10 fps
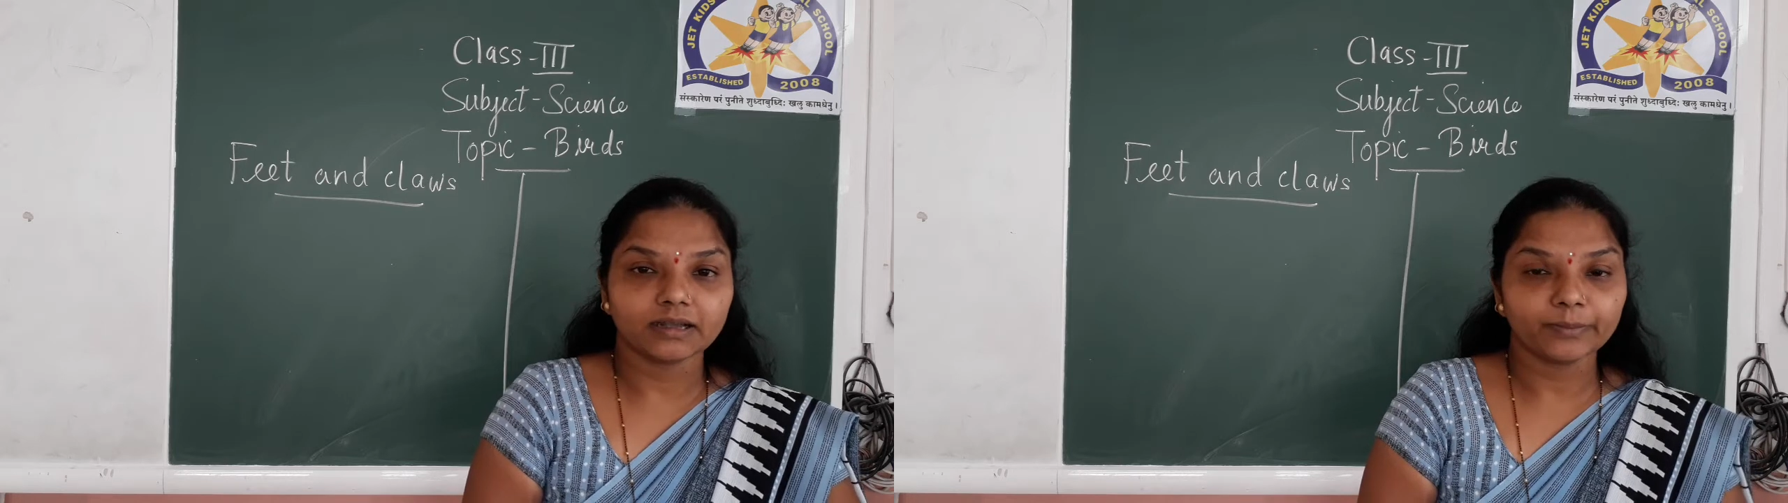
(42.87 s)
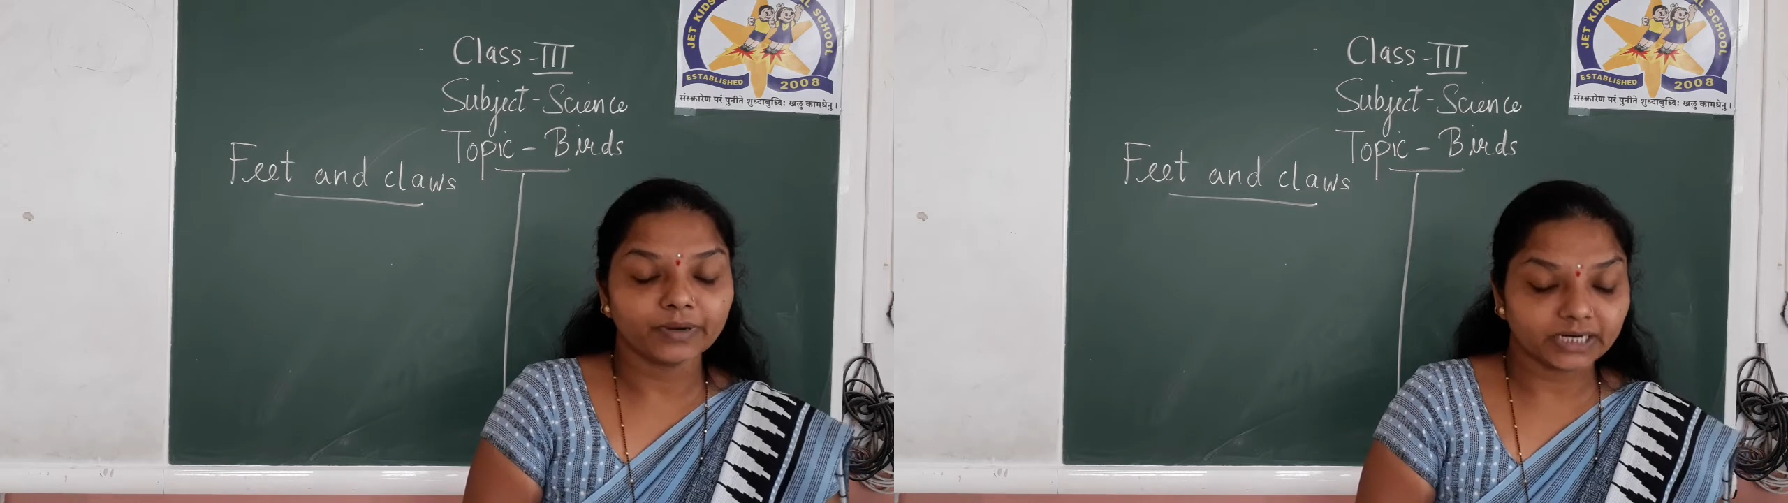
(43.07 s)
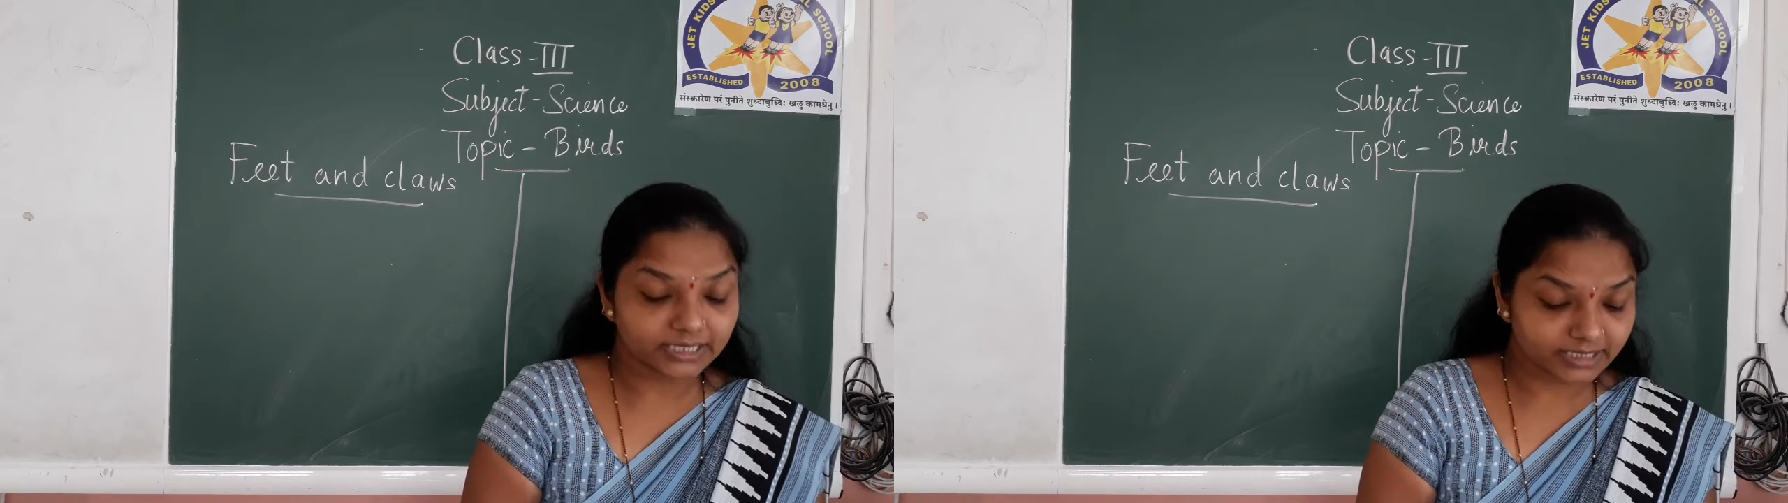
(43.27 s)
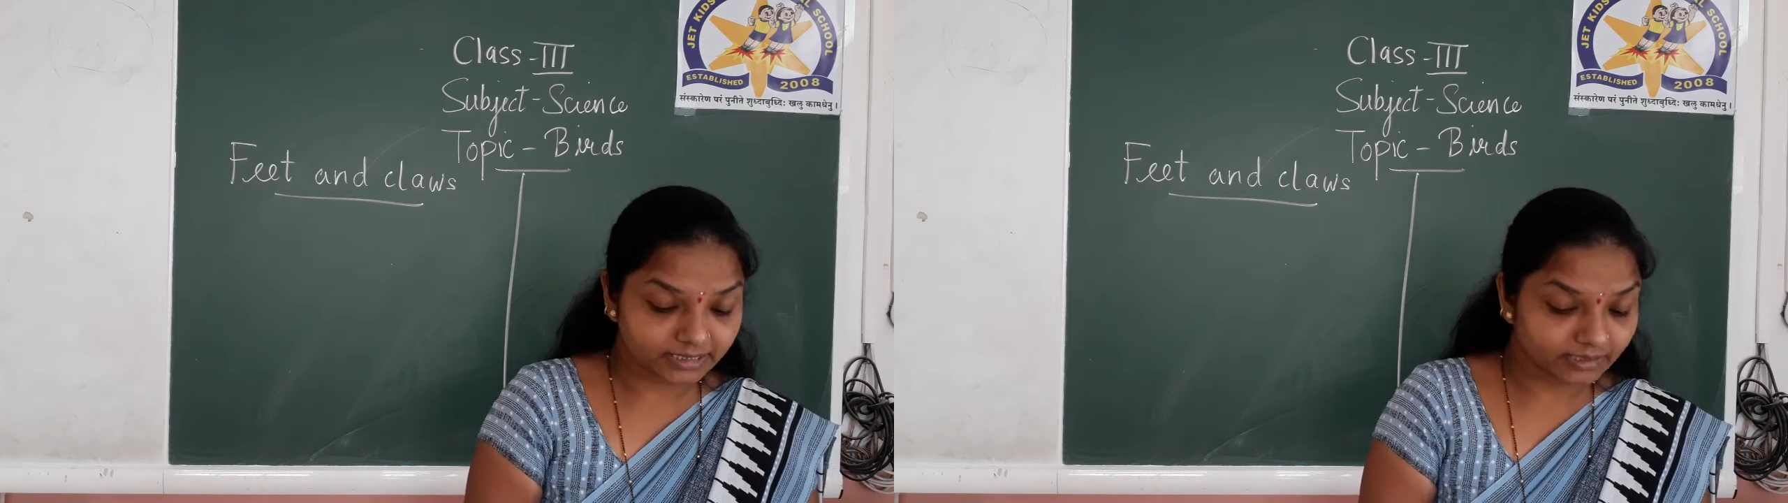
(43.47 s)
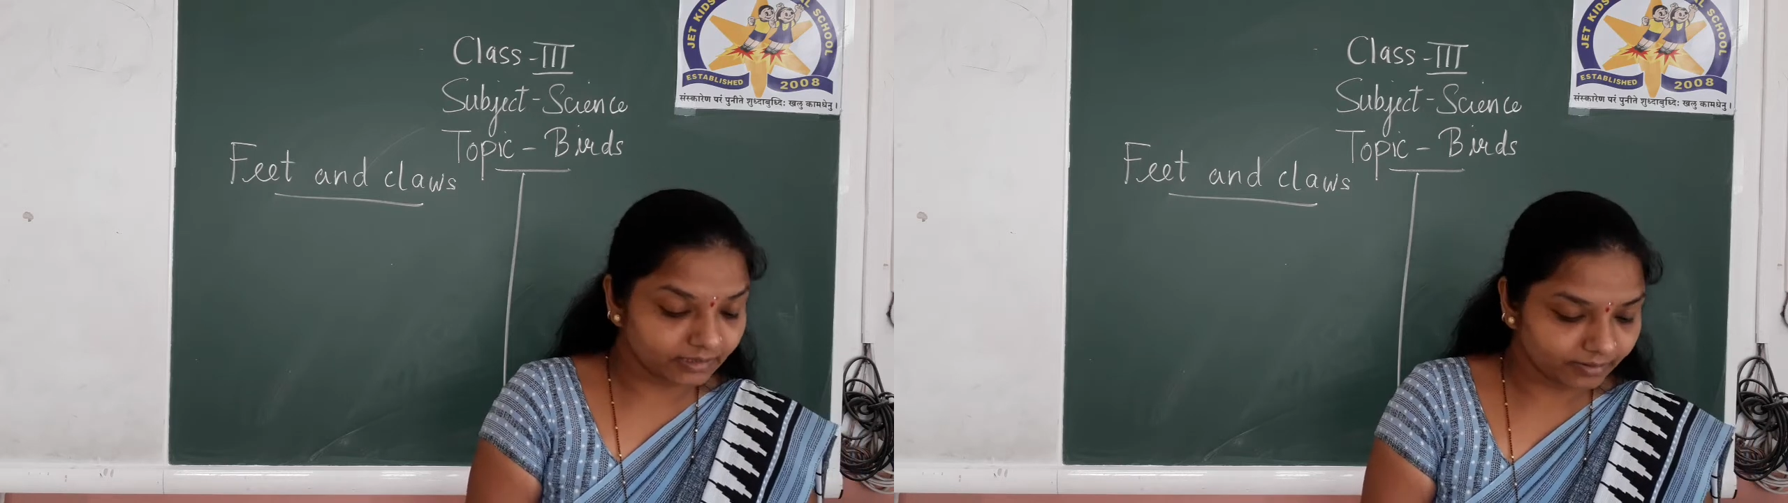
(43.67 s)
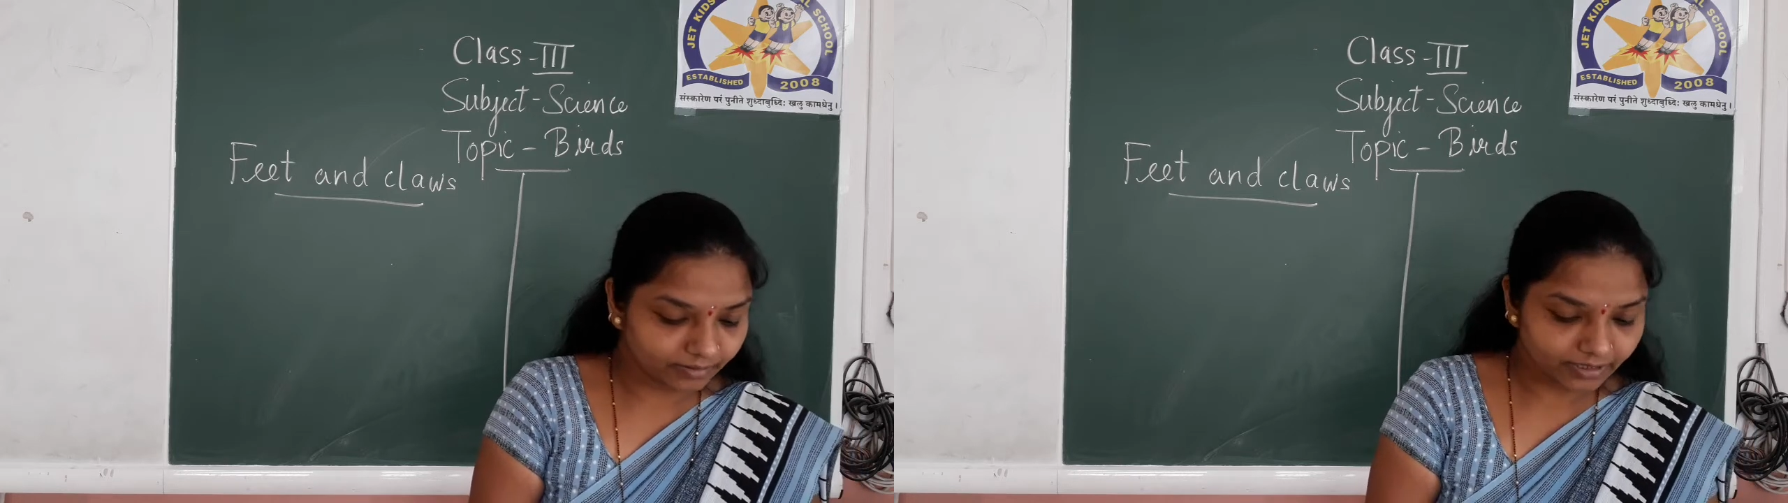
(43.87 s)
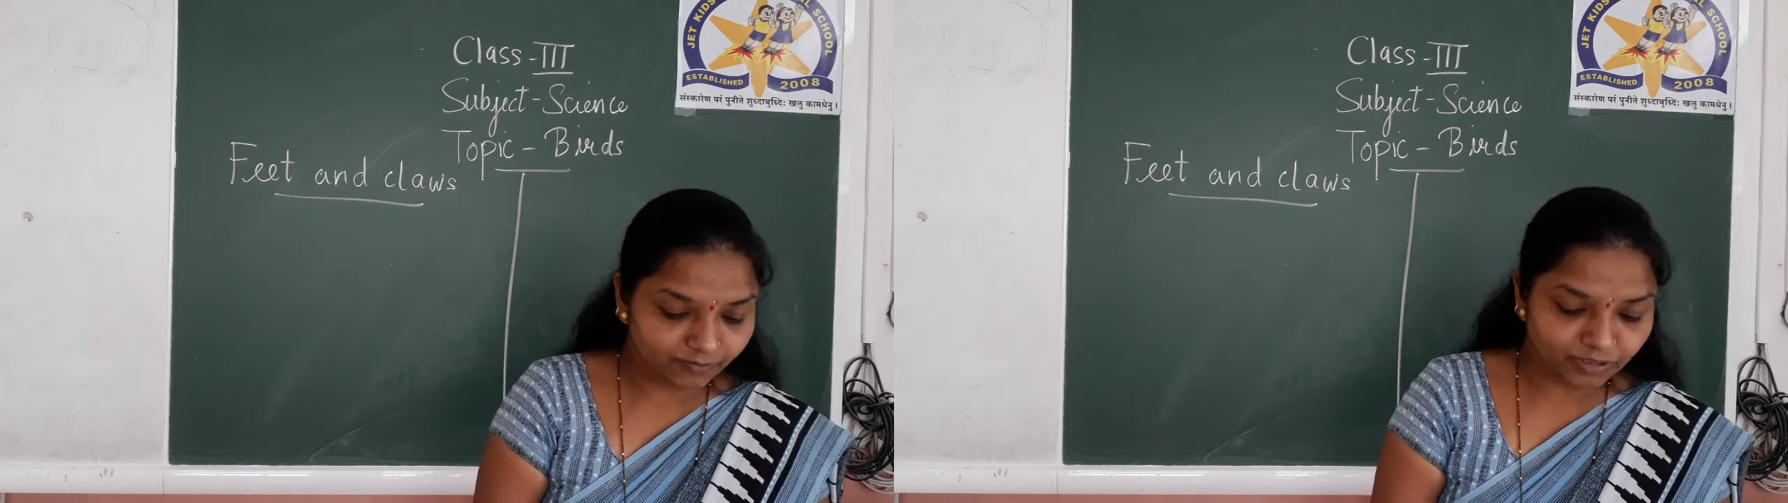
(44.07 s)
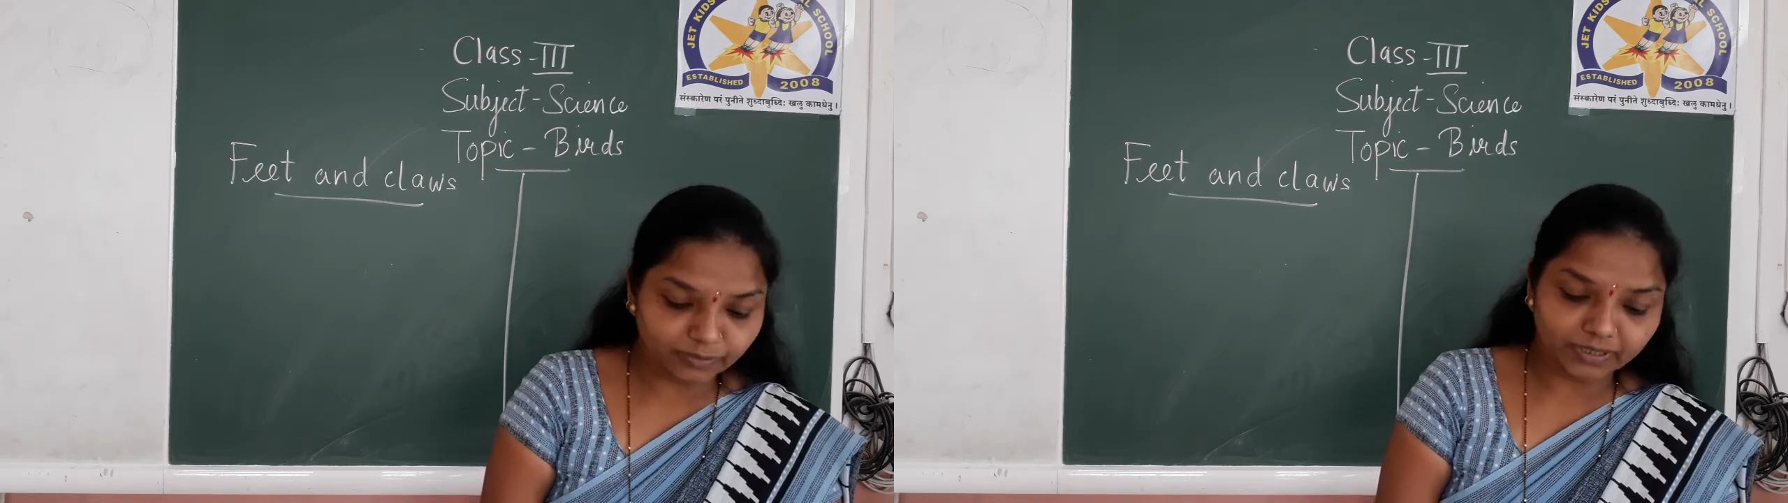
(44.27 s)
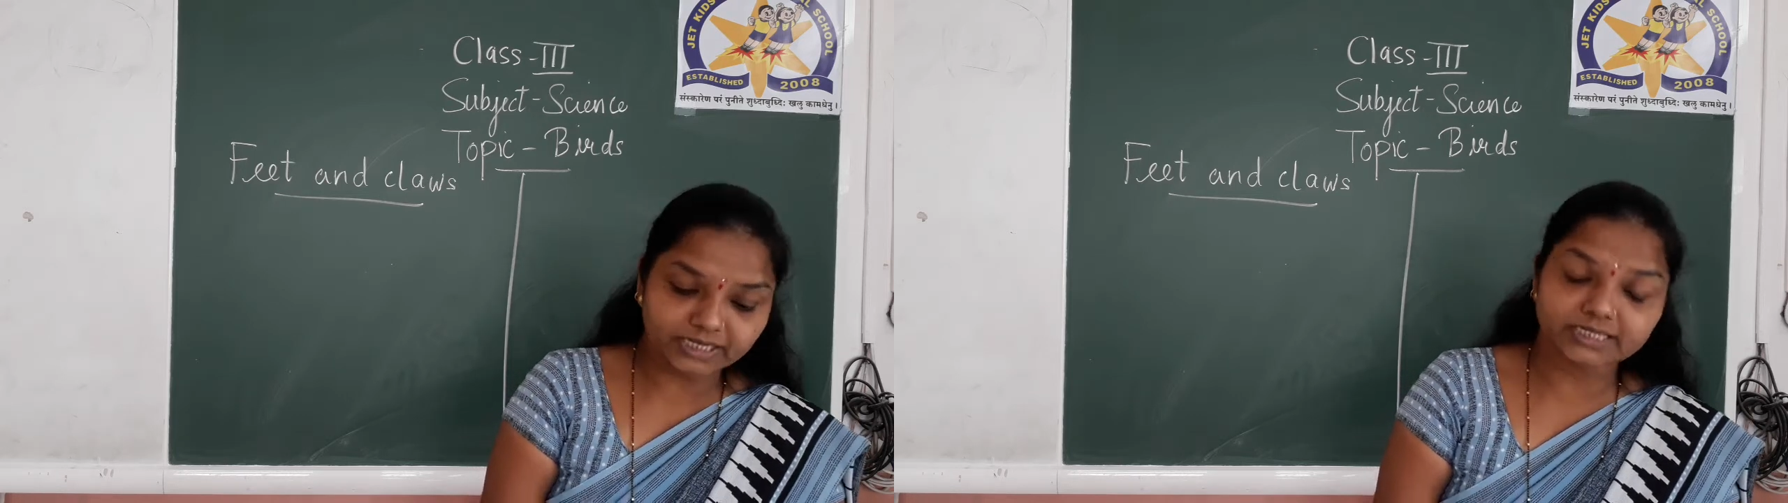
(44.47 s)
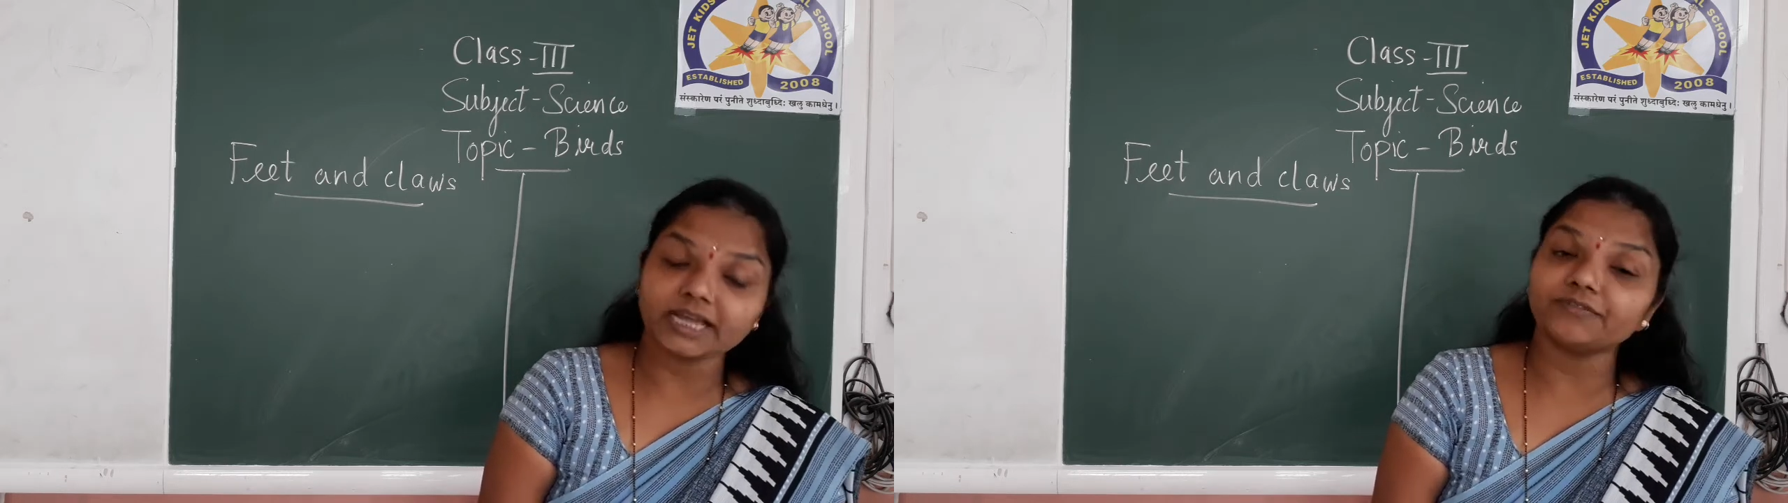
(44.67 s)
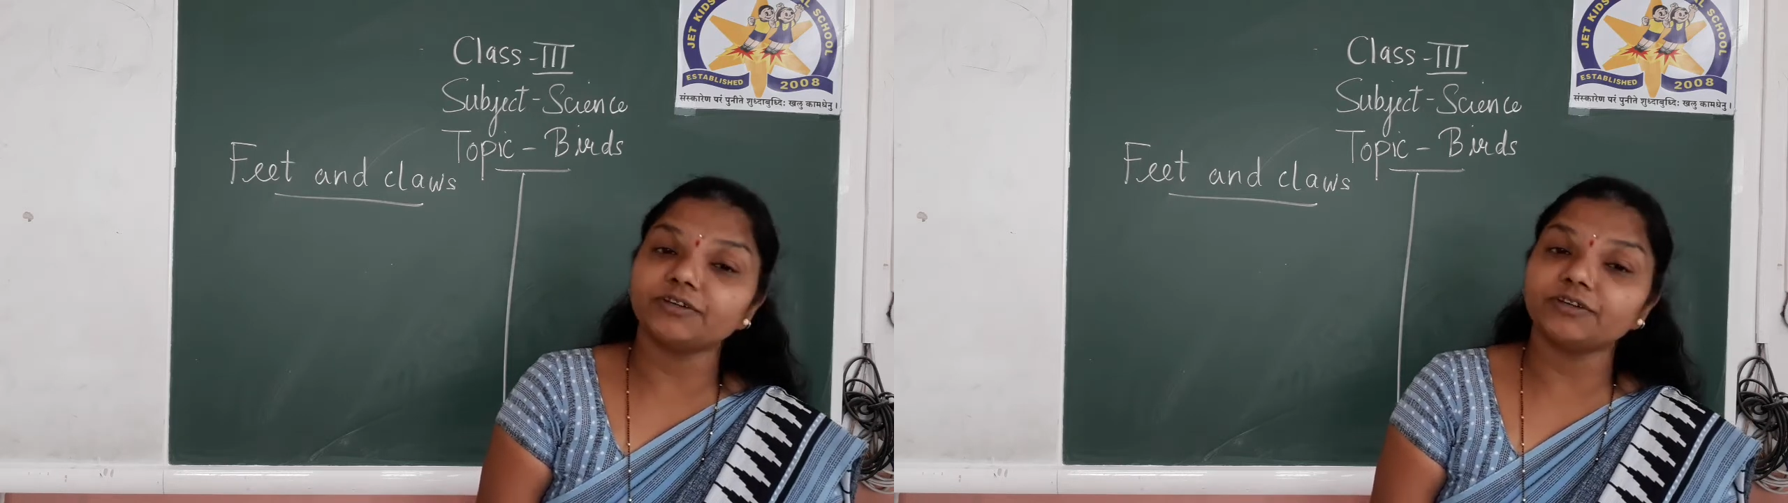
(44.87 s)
Birds. Different birds have